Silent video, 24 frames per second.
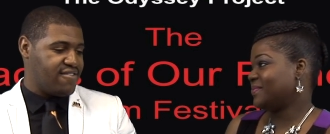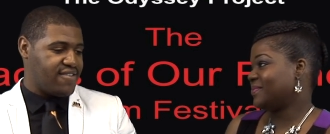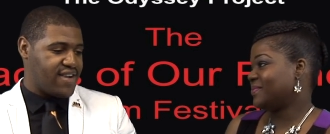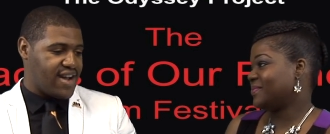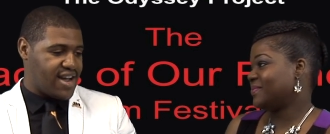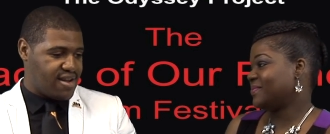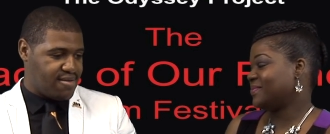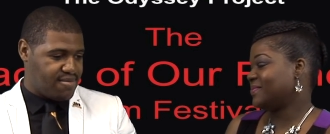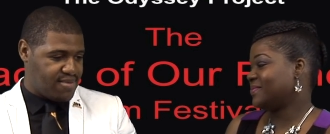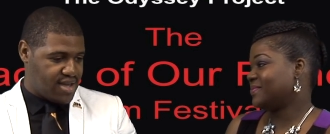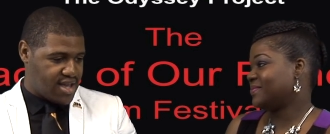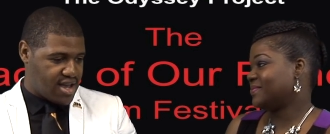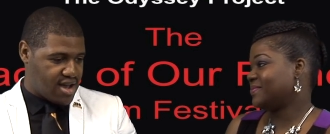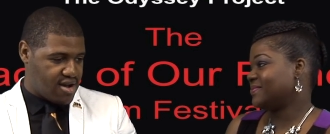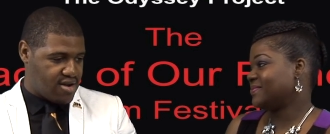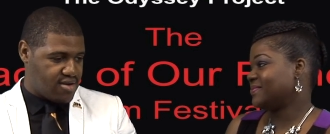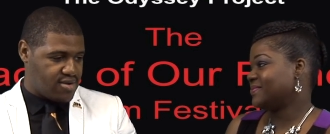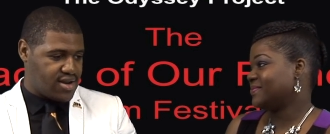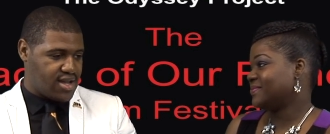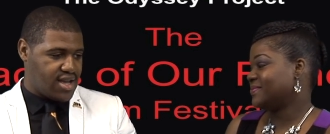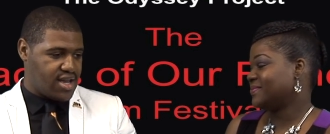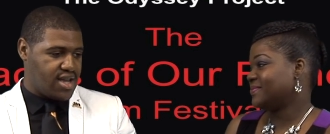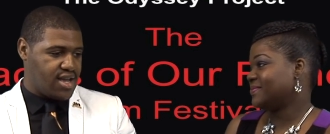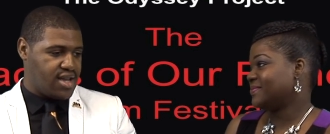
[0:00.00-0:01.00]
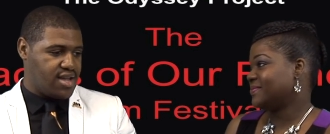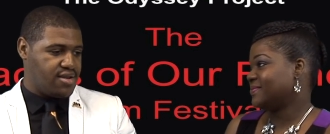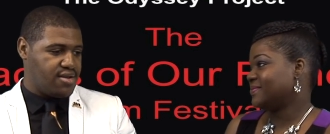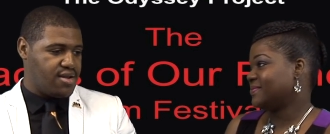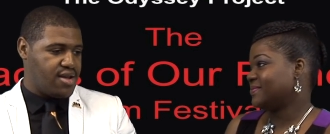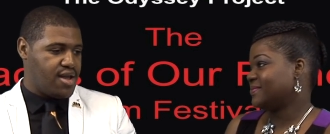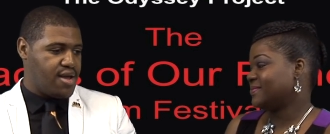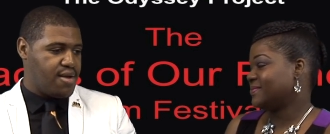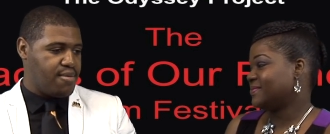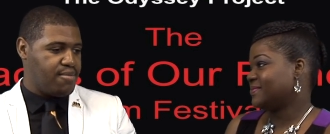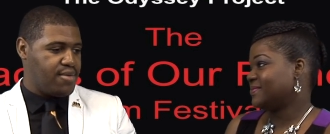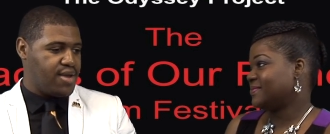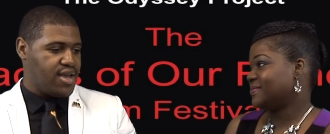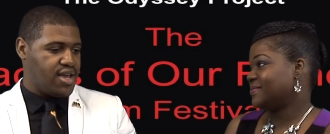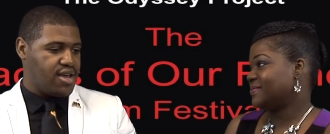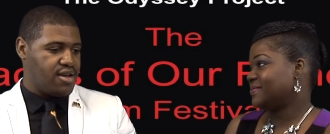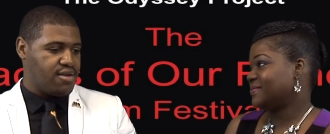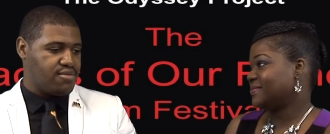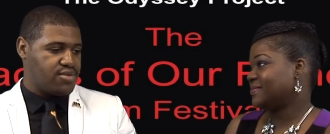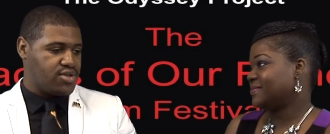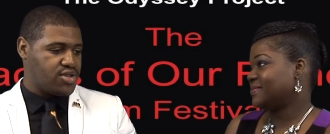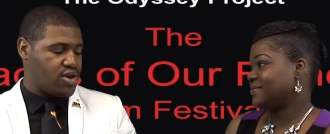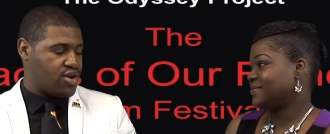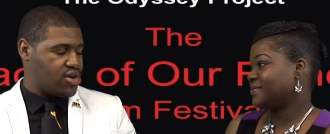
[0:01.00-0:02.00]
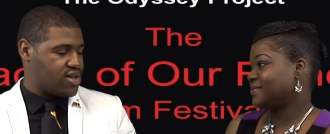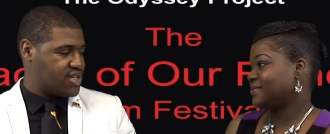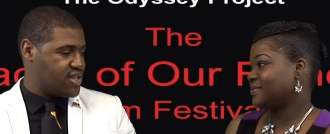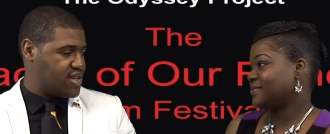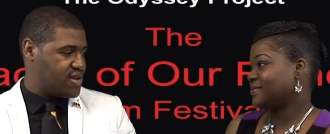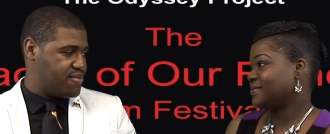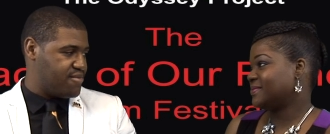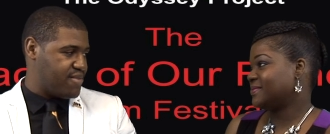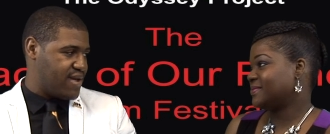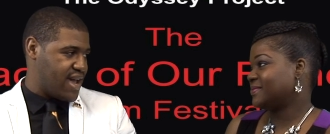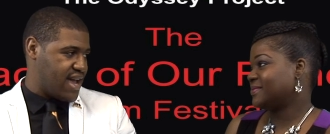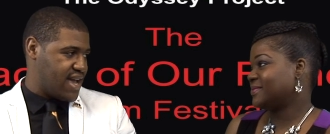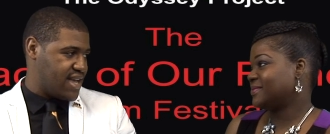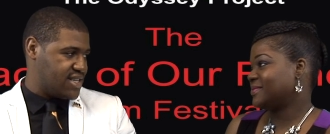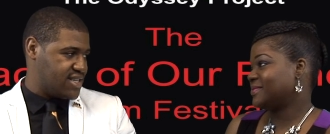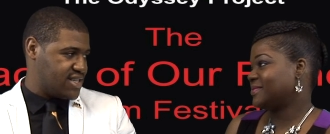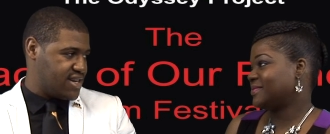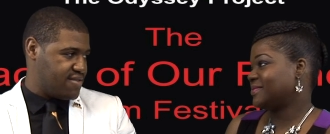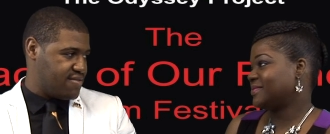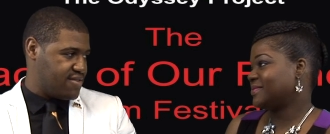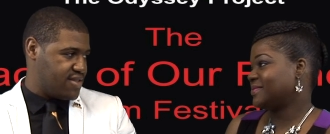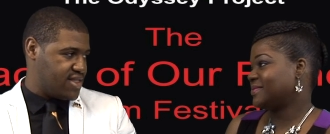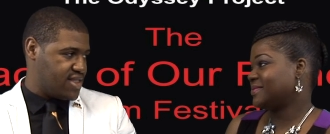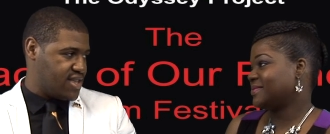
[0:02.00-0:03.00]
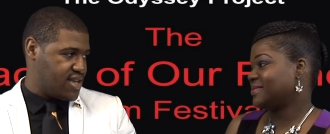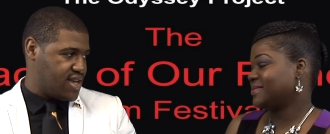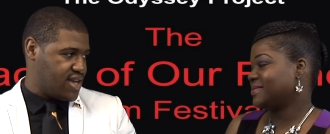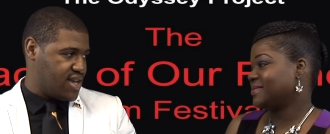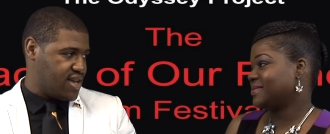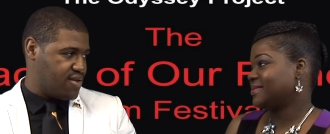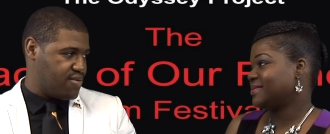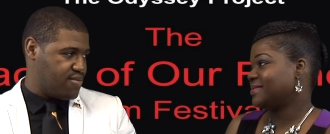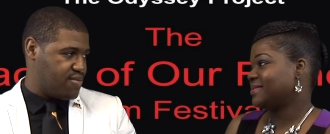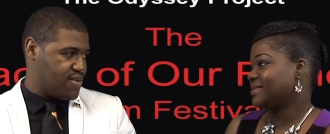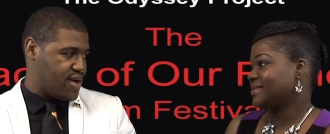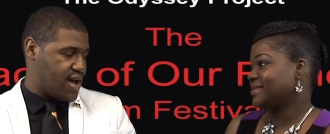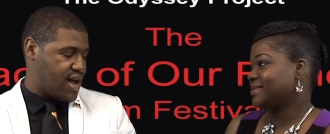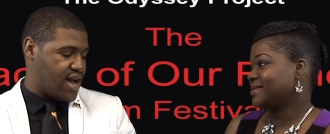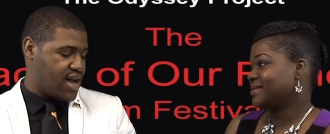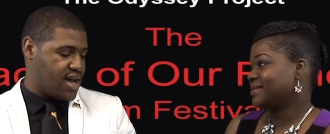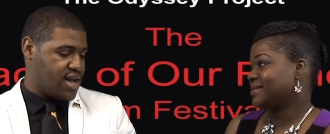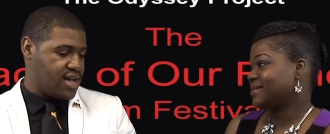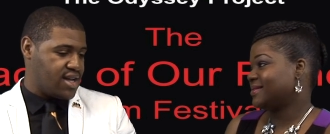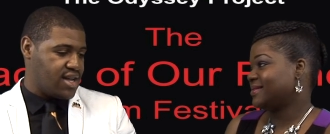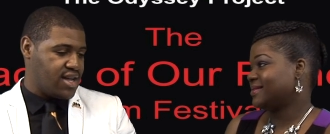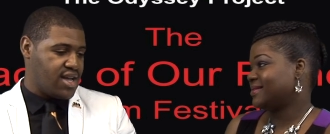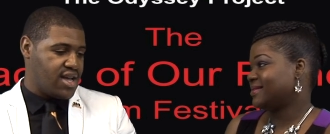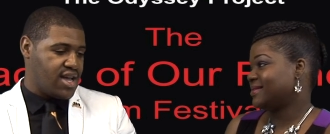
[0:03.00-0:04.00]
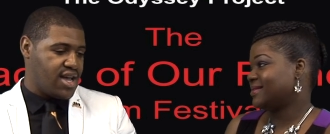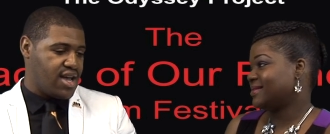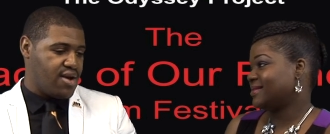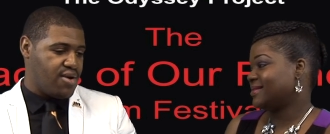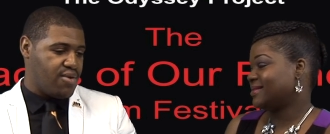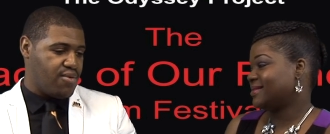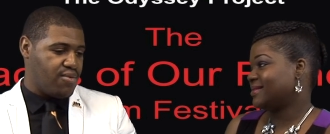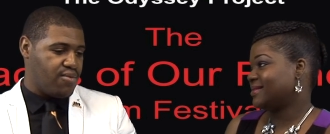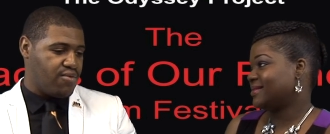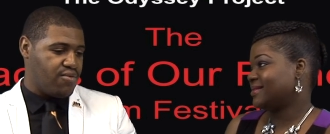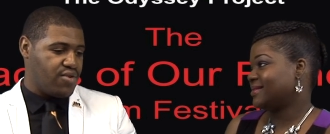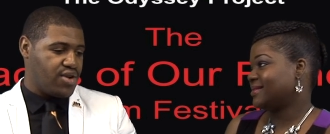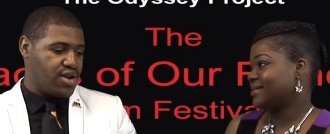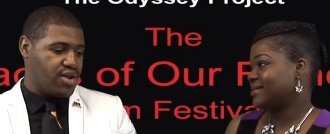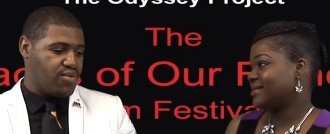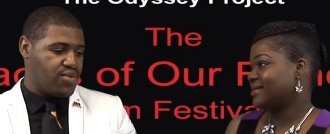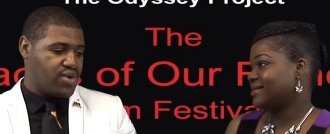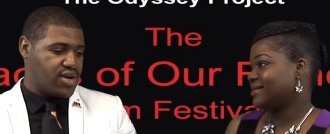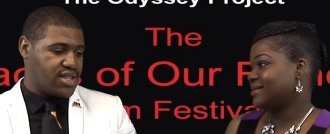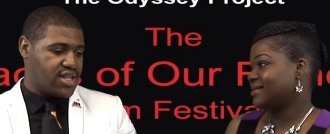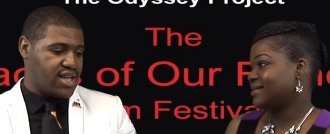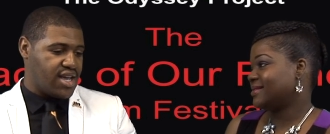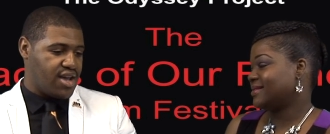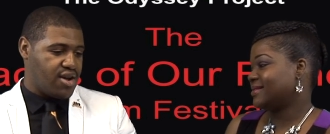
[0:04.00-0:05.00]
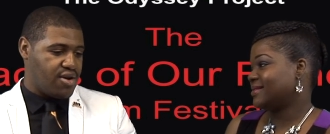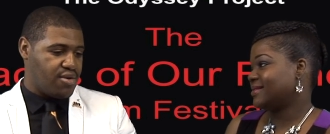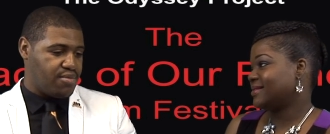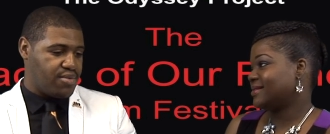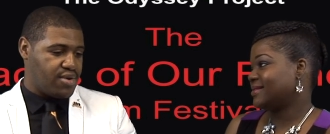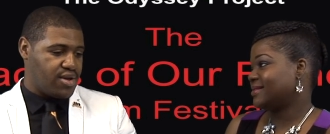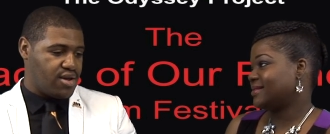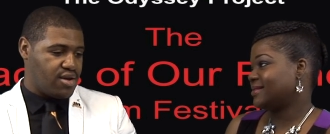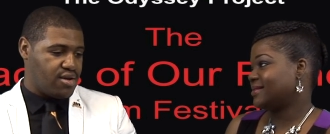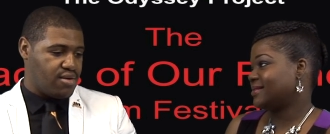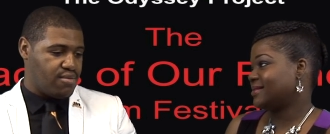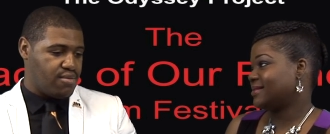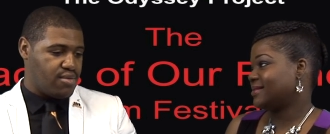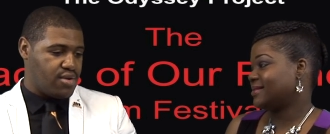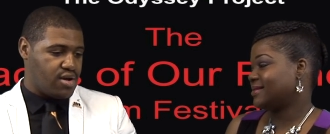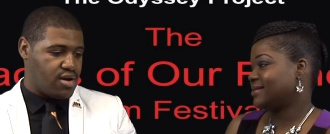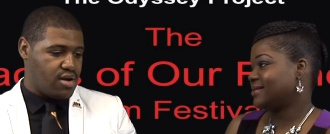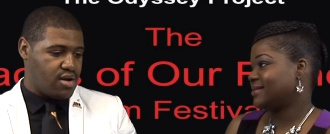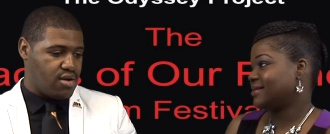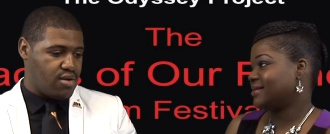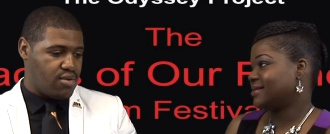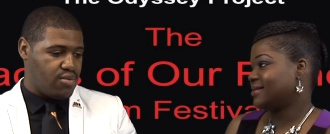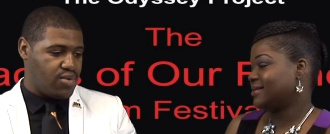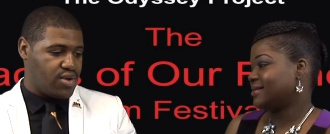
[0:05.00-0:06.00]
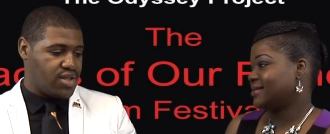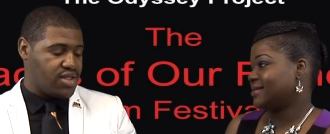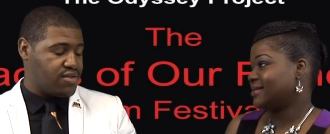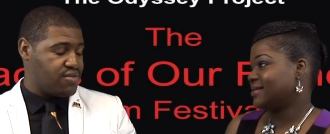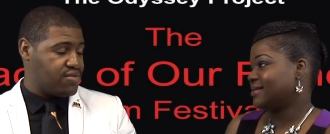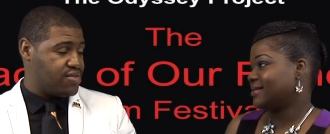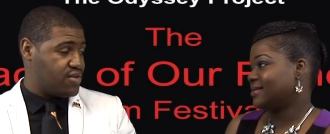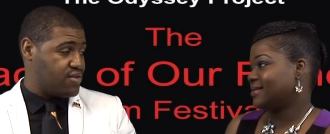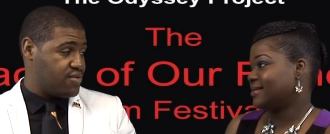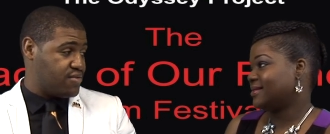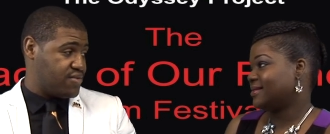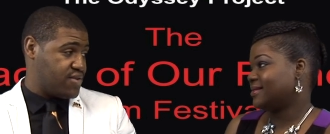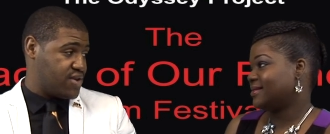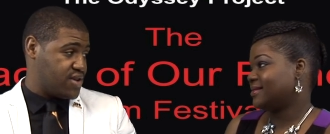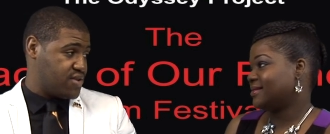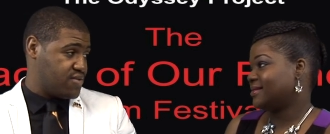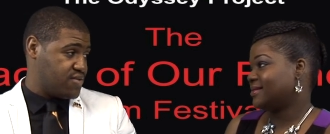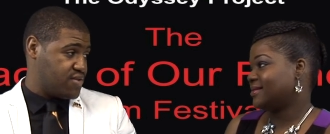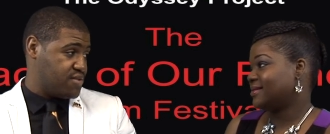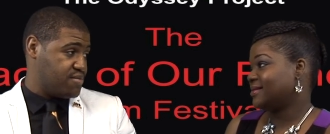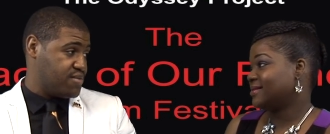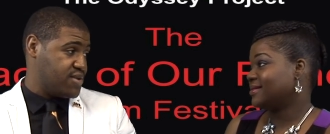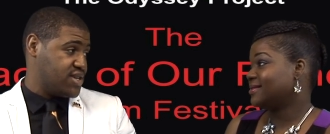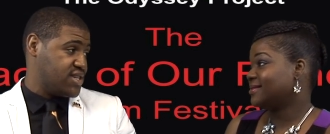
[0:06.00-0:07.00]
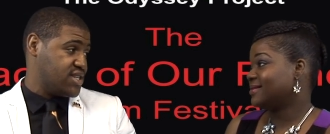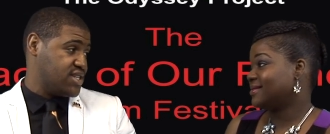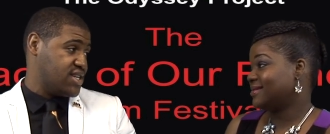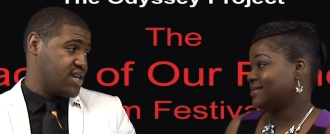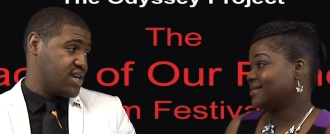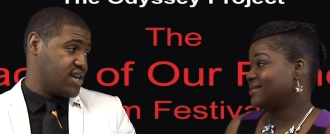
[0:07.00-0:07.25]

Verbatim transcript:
Speaker 1: invited me out, and me and him talked in the past and everything, and I really wanted to help him uh, with the film festival as much as